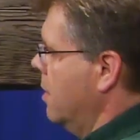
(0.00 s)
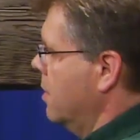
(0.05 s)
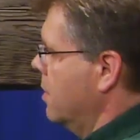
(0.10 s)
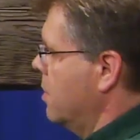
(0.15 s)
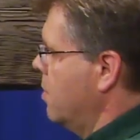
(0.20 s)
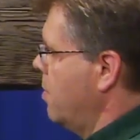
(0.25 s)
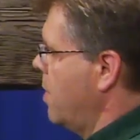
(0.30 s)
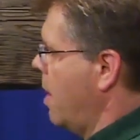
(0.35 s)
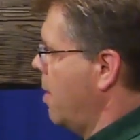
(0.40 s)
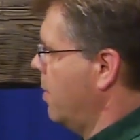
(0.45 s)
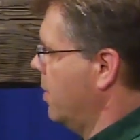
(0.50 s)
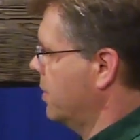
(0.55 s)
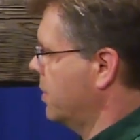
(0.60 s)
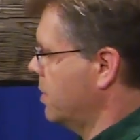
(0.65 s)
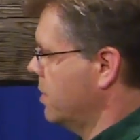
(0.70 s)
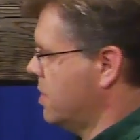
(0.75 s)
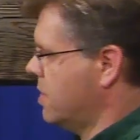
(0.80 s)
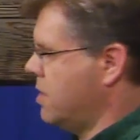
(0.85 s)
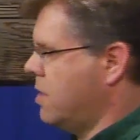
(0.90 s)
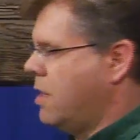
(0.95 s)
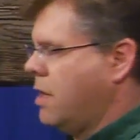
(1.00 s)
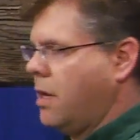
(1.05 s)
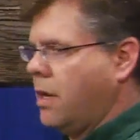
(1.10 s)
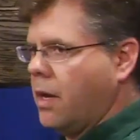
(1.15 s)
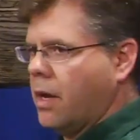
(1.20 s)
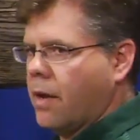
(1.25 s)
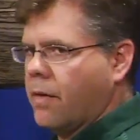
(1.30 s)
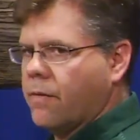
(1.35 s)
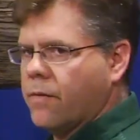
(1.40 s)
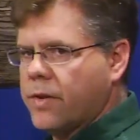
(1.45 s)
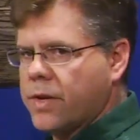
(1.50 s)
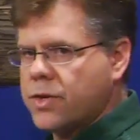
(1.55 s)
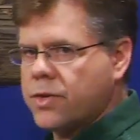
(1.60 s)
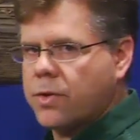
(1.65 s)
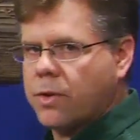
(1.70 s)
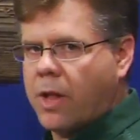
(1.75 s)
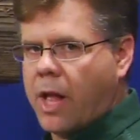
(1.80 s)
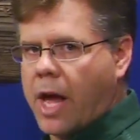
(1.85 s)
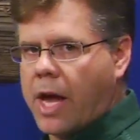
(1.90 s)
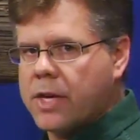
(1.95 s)
to be able to see and
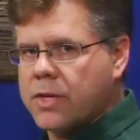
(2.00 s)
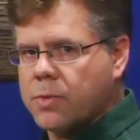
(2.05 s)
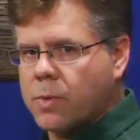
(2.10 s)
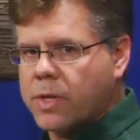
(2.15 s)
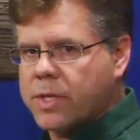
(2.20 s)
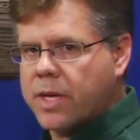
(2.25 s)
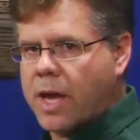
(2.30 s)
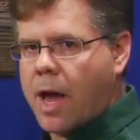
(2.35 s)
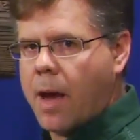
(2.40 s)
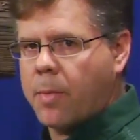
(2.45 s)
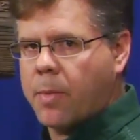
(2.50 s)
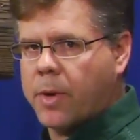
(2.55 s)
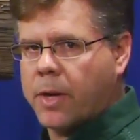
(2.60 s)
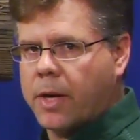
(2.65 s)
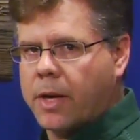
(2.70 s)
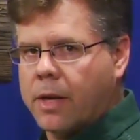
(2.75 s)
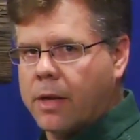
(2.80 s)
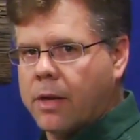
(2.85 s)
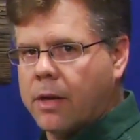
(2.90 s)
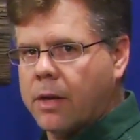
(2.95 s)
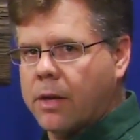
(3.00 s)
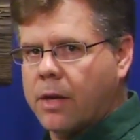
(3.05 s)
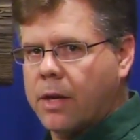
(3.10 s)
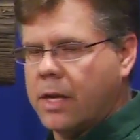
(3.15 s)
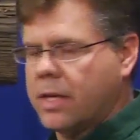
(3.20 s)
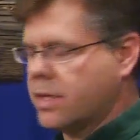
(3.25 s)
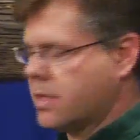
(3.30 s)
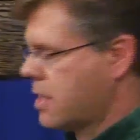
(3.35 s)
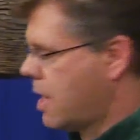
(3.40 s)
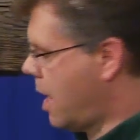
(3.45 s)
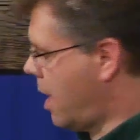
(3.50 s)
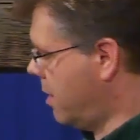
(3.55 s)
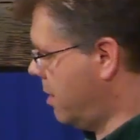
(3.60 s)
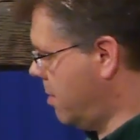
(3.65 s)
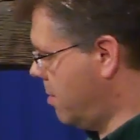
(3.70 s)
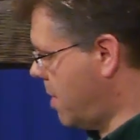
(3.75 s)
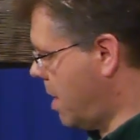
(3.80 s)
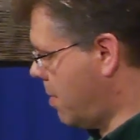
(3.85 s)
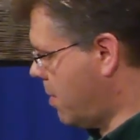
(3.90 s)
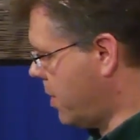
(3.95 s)
visualize what's happening inside
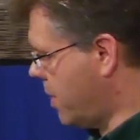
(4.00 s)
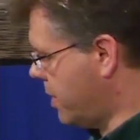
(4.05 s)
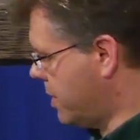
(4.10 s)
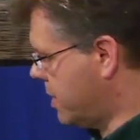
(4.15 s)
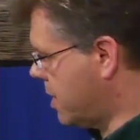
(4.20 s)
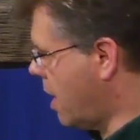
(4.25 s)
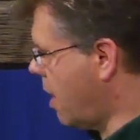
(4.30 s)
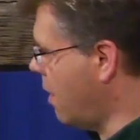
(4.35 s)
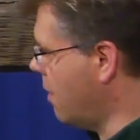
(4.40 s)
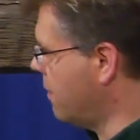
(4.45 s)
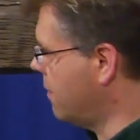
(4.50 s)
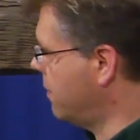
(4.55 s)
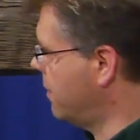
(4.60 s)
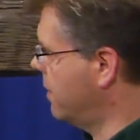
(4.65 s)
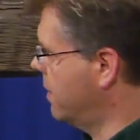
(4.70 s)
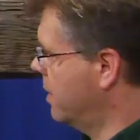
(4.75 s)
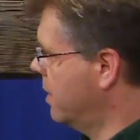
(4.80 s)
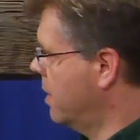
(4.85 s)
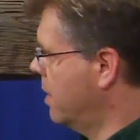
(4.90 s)
the member itself.